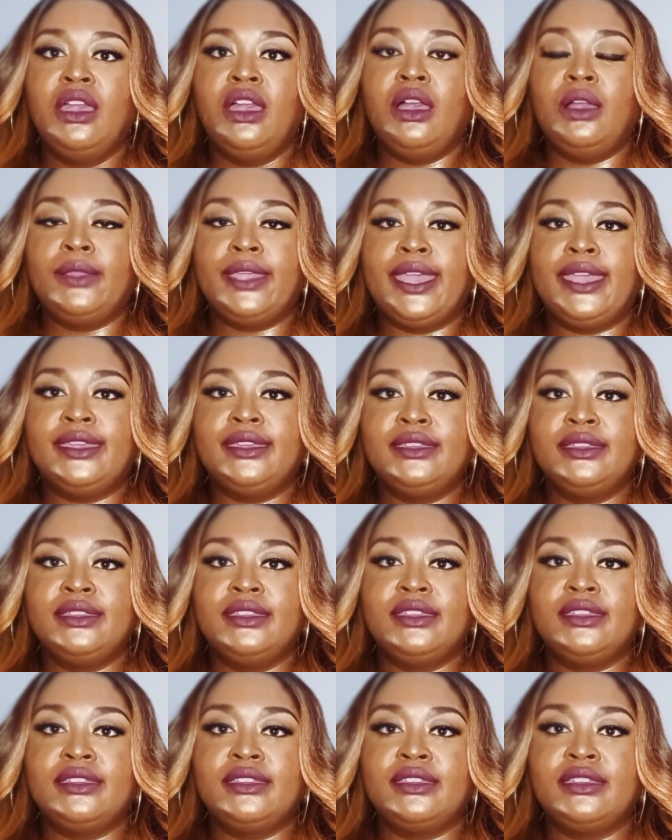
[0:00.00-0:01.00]
Okay?
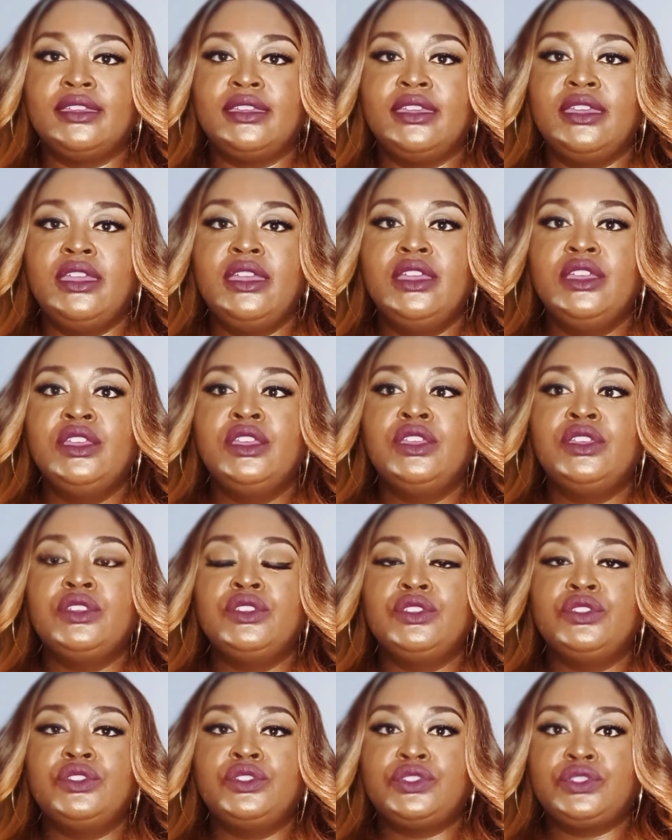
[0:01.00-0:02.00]

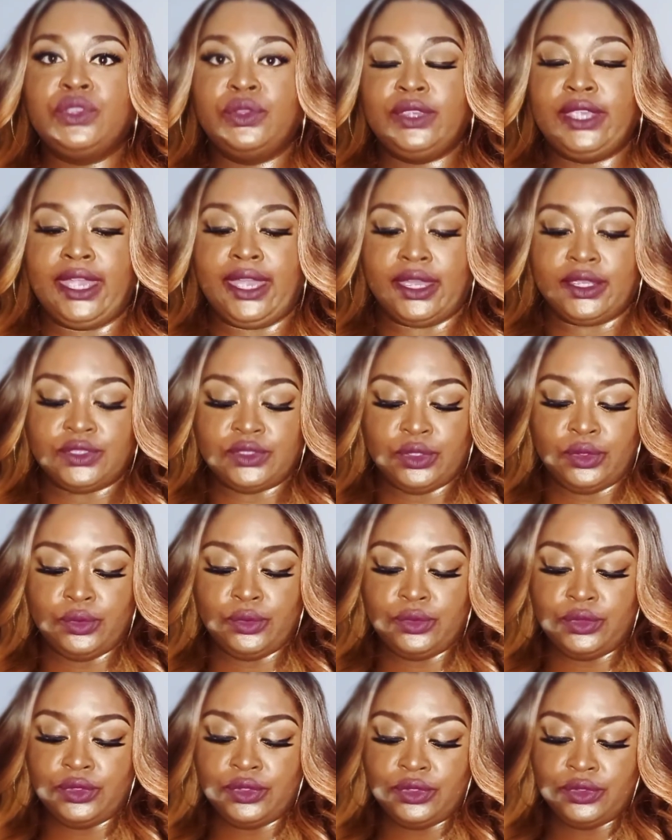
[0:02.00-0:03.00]
So yeah,
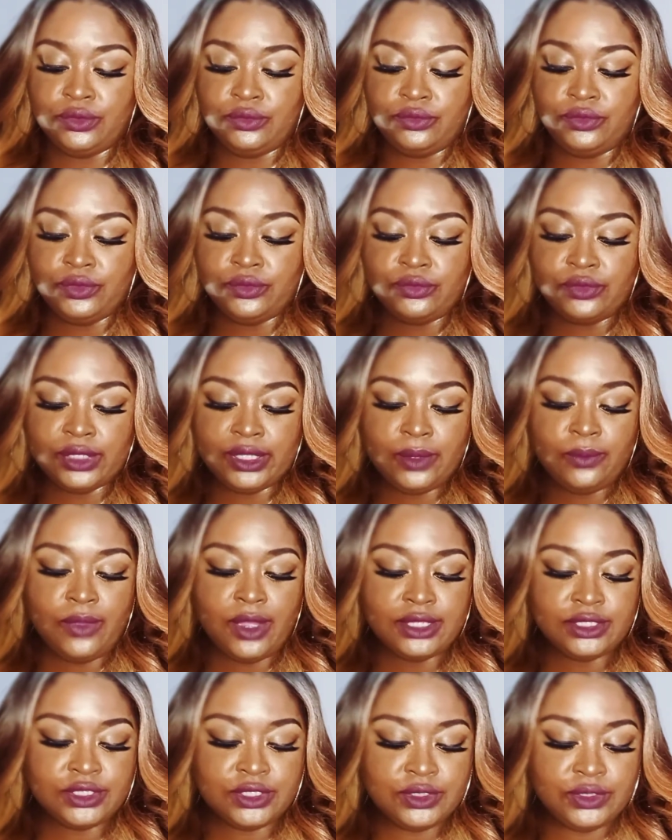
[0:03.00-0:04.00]
so you really
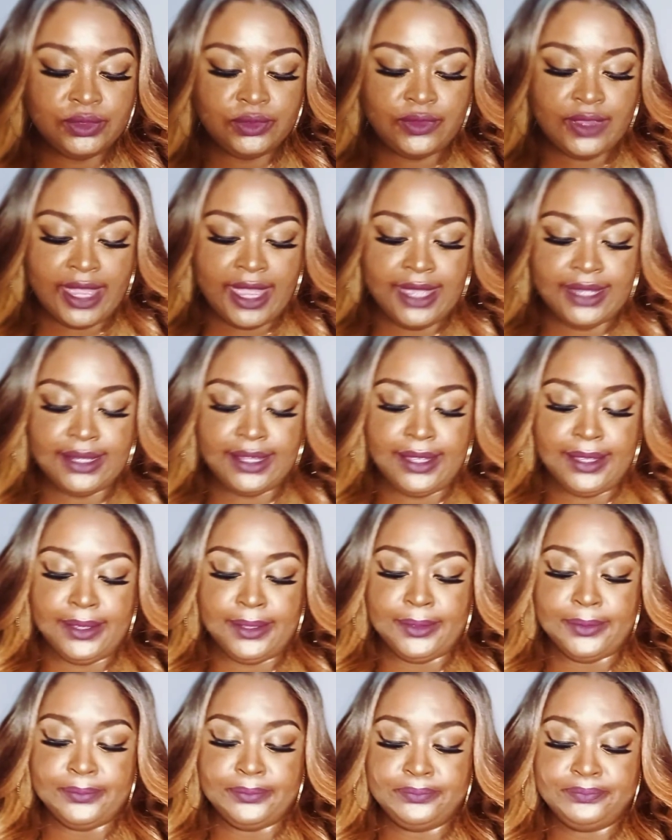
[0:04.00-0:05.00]
want to do that.
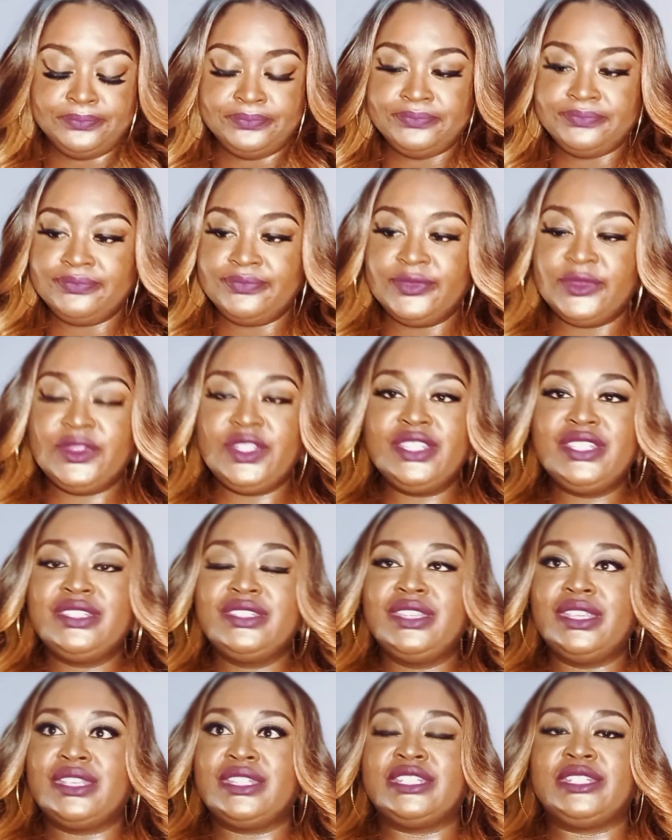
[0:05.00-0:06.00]

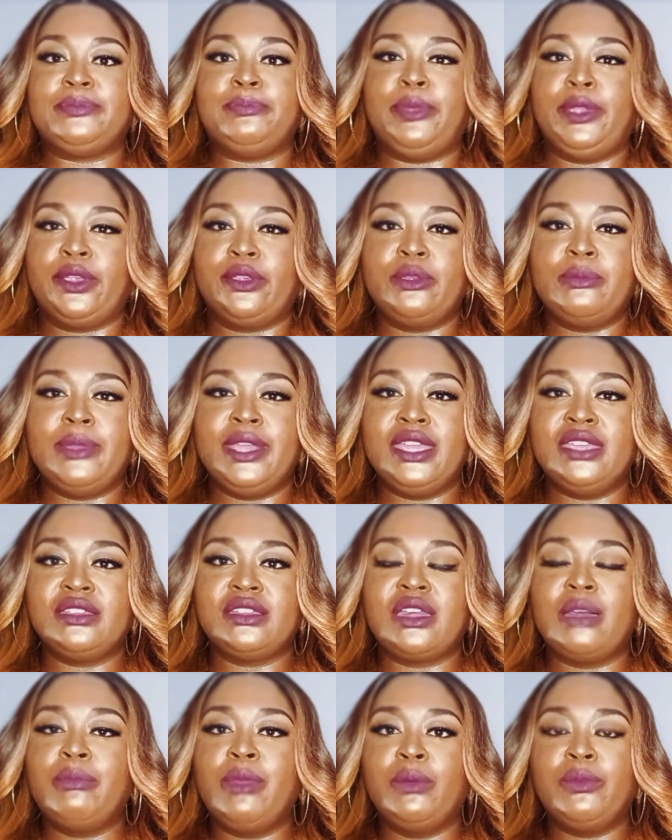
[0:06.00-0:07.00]
Just
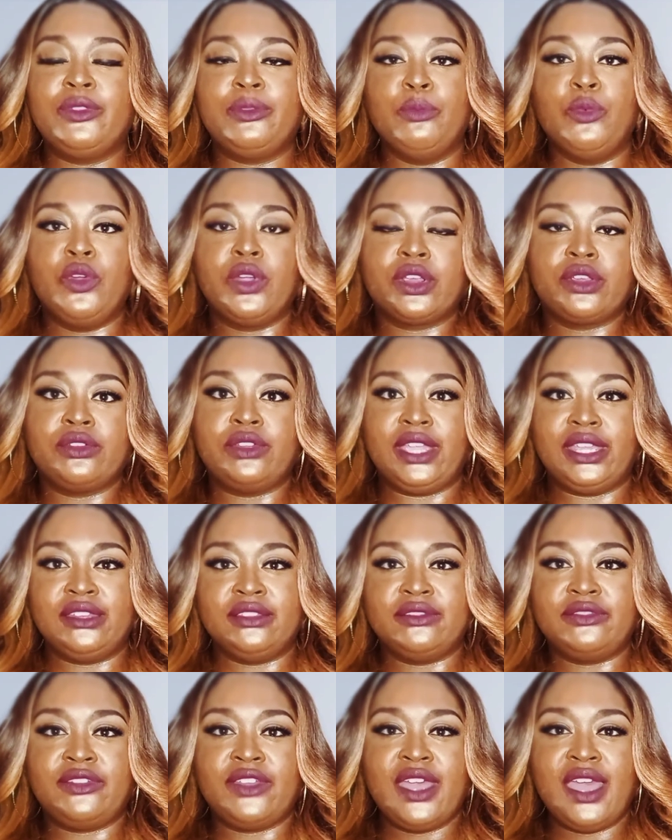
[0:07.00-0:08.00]
experiment, come up with more
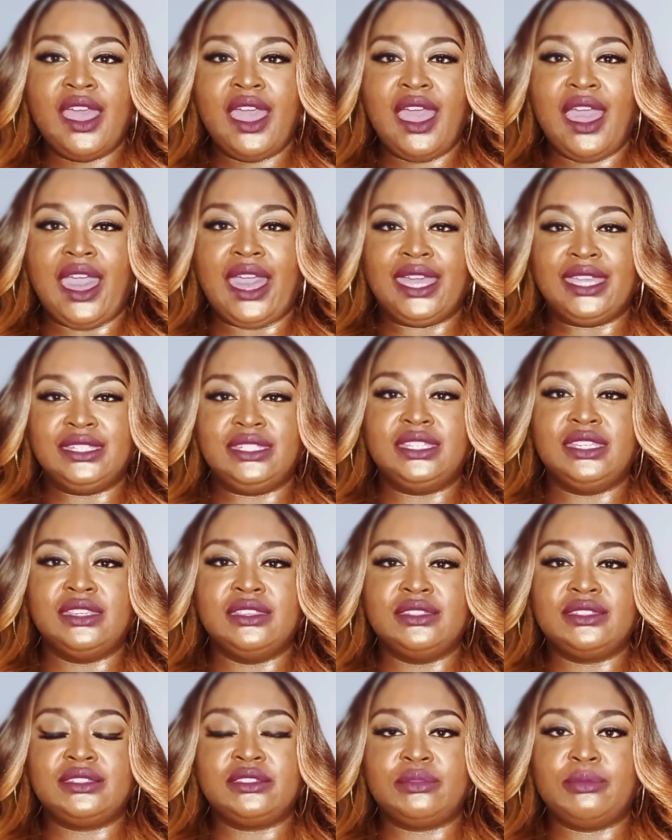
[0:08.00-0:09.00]
creative
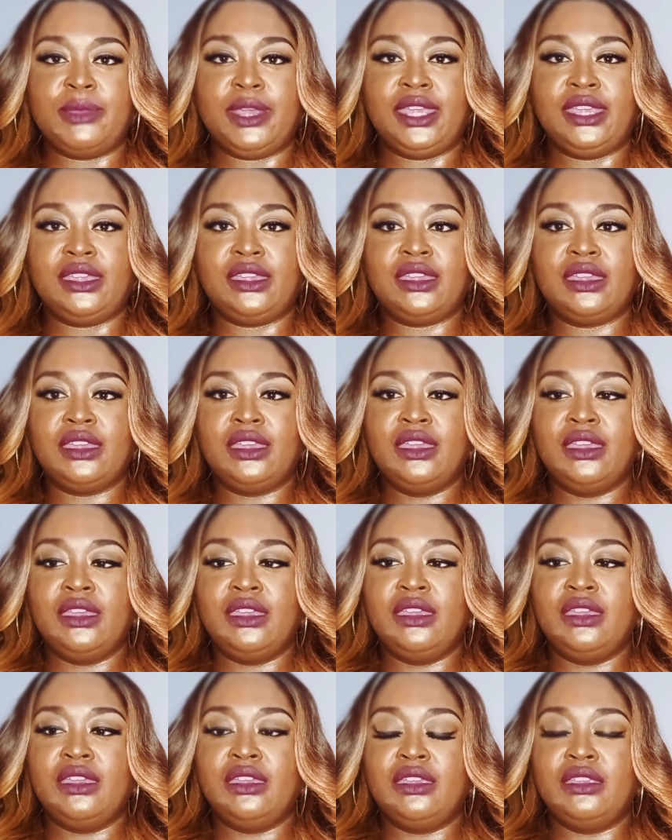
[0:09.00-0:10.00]
ideas to make
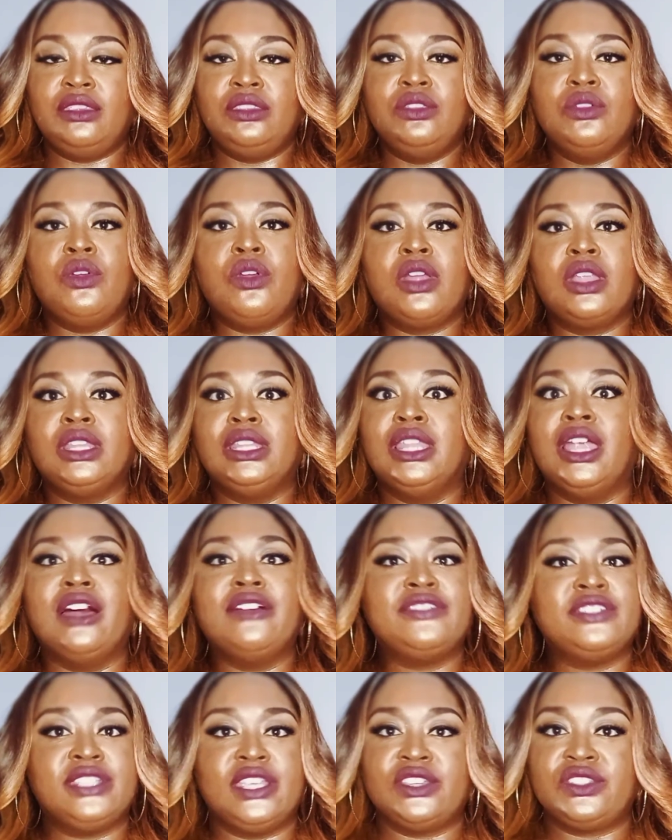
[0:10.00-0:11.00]
your
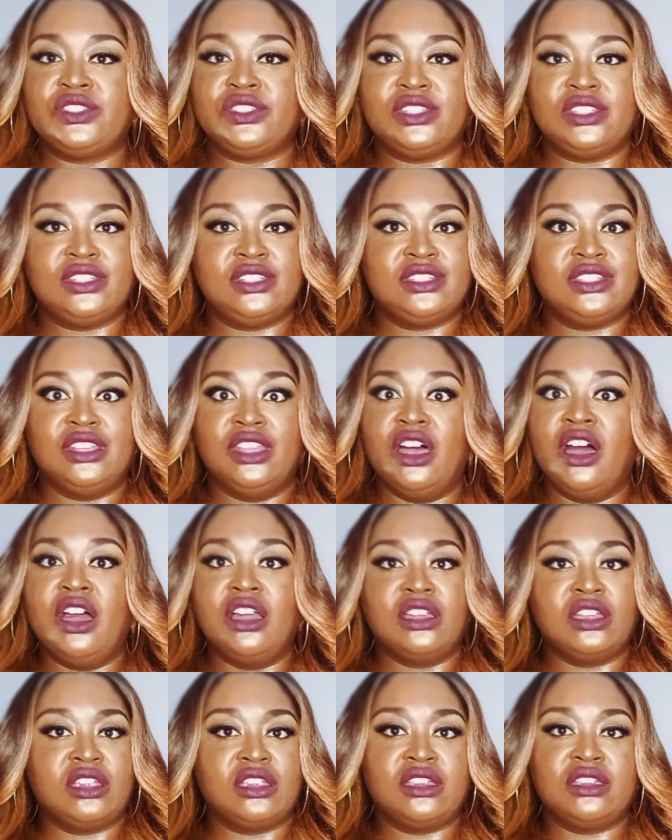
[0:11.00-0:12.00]
love sessions
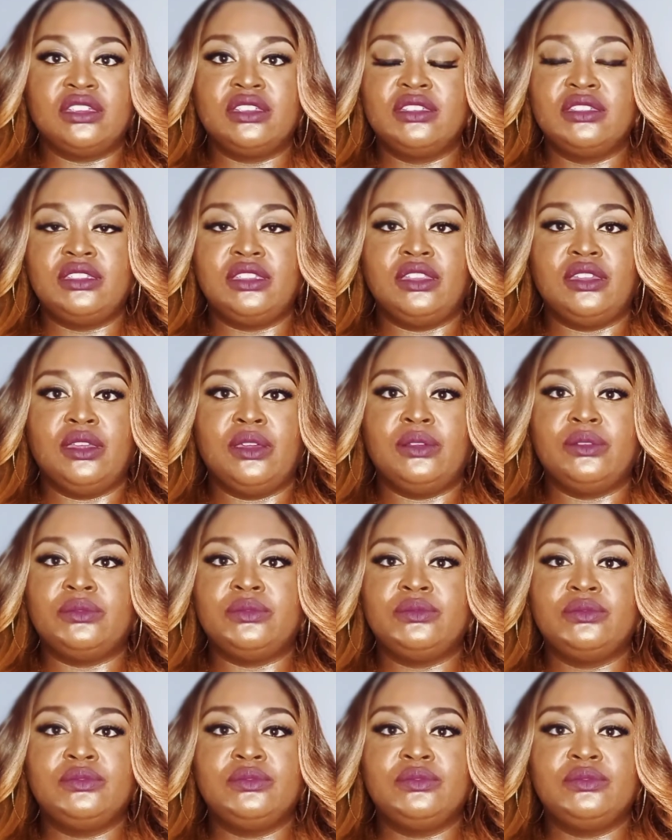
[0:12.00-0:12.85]
longer, you know.